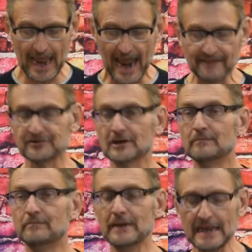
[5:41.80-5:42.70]
After
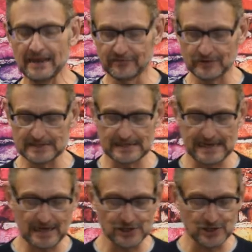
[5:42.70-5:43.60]
competing for his
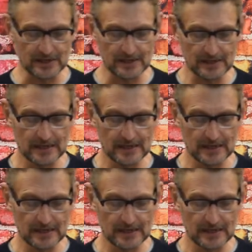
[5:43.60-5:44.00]
attention,